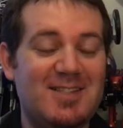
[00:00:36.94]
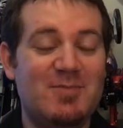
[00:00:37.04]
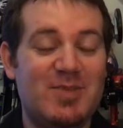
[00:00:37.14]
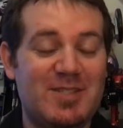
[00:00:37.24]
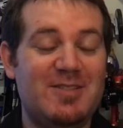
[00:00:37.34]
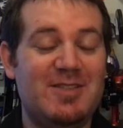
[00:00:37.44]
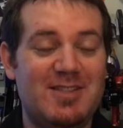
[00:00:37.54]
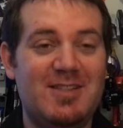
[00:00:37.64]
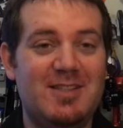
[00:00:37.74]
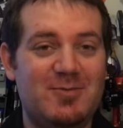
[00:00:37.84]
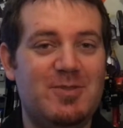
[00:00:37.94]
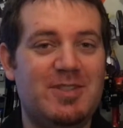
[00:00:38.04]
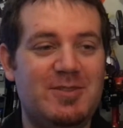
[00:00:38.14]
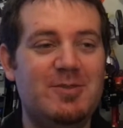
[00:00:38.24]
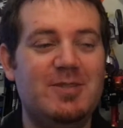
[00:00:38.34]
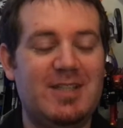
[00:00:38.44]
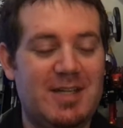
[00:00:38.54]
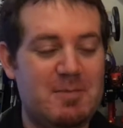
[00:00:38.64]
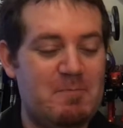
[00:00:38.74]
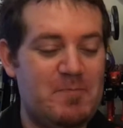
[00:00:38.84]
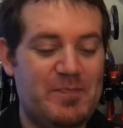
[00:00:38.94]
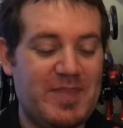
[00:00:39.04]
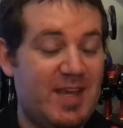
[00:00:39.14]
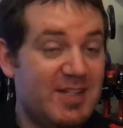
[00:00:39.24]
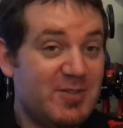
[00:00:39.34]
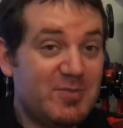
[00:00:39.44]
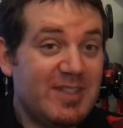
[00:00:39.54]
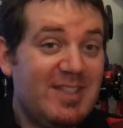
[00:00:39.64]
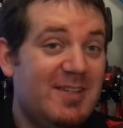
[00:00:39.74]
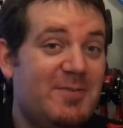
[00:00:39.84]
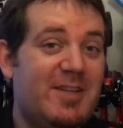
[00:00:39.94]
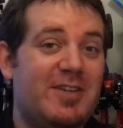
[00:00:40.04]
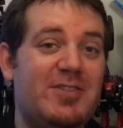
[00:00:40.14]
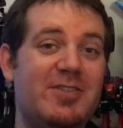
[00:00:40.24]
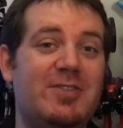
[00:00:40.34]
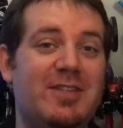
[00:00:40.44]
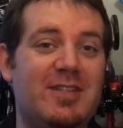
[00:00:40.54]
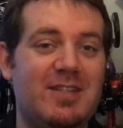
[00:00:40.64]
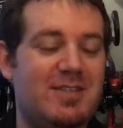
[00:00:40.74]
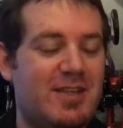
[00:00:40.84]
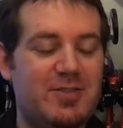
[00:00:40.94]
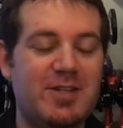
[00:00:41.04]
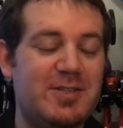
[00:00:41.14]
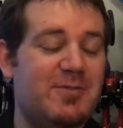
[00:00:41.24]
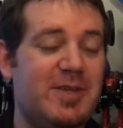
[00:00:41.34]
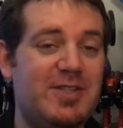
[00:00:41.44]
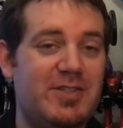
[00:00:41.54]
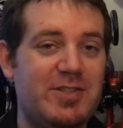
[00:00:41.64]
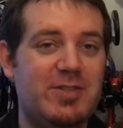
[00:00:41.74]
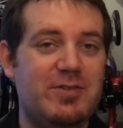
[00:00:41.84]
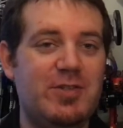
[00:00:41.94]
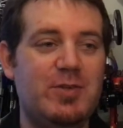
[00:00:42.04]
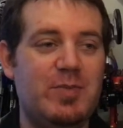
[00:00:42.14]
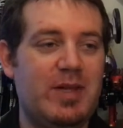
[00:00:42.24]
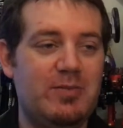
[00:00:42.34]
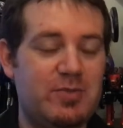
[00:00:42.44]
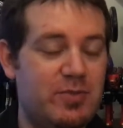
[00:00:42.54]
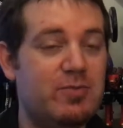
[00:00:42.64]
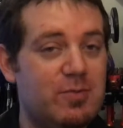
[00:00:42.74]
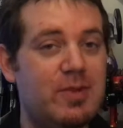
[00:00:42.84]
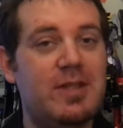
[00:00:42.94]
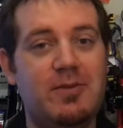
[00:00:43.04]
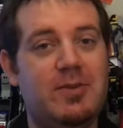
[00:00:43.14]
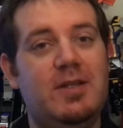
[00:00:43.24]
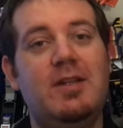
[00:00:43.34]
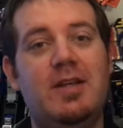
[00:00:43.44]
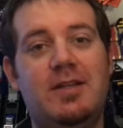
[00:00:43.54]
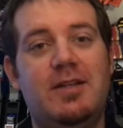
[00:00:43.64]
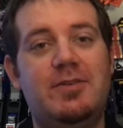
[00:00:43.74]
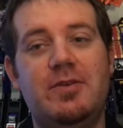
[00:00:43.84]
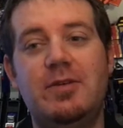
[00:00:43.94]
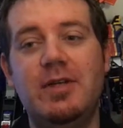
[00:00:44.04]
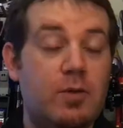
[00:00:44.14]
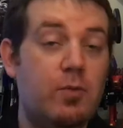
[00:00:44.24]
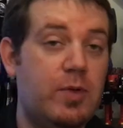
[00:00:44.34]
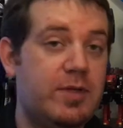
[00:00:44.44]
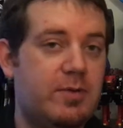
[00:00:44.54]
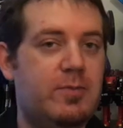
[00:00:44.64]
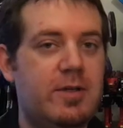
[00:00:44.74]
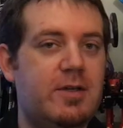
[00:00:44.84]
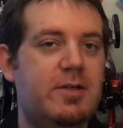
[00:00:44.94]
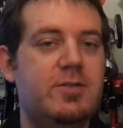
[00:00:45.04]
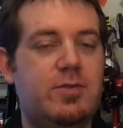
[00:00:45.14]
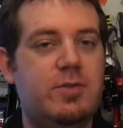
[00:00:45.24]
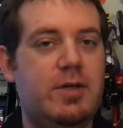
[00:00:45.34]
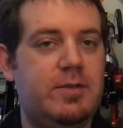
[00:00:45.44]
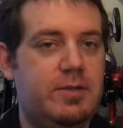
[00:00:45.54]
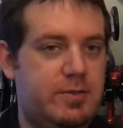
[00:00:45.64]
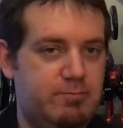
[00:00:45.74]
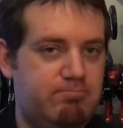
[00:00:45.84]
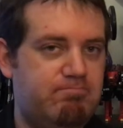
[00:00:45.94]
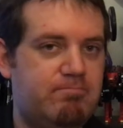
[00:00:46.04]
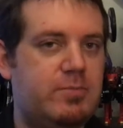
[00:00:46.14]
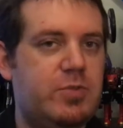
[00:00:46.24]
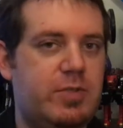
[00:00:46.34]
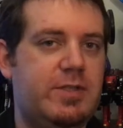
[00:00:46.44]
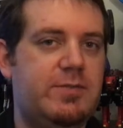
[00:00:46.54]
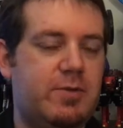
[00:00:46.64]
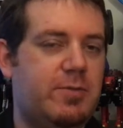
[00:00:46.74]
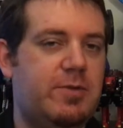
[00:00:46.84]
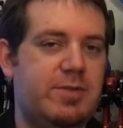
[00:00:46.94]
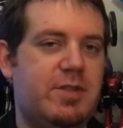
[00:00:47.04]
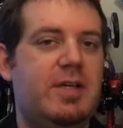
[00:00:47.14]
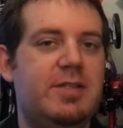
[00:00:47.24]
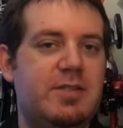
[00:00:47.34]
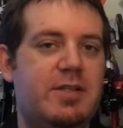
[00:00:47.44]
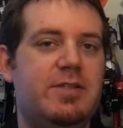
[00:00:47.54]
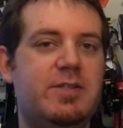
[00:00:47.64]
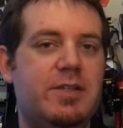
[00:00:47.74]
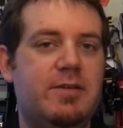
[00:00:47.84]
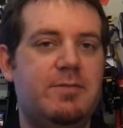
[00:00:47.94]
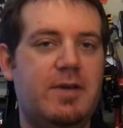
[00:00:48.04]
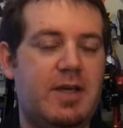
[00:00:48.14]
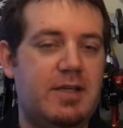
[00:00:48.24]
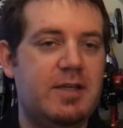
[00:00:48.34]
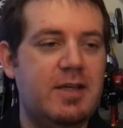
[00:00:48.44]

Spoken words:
impressive. That's really cool. And it's a really neat figure too. That transformation is no joke, but I do really like Nitro. With regards to other Transformers The Last Night stuff, I